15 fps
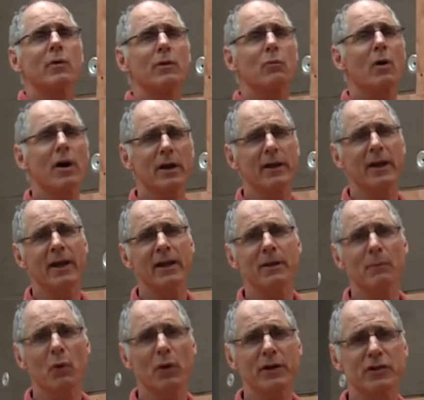We want any
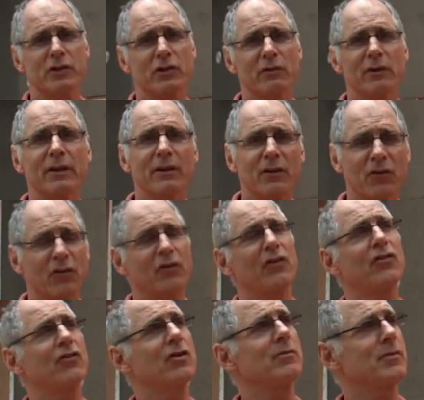moisture in this
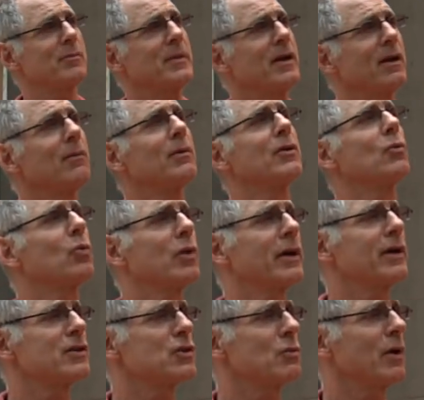system to be able to
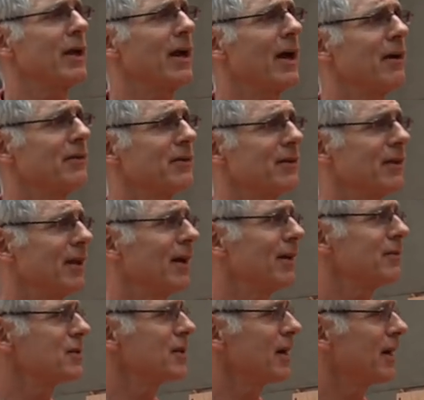work its way out to the
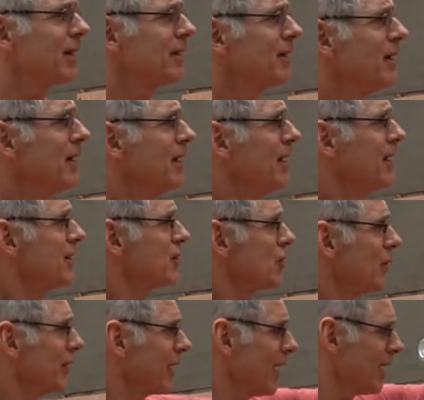outside.
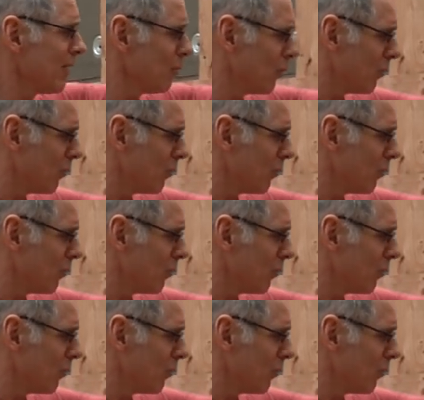So again,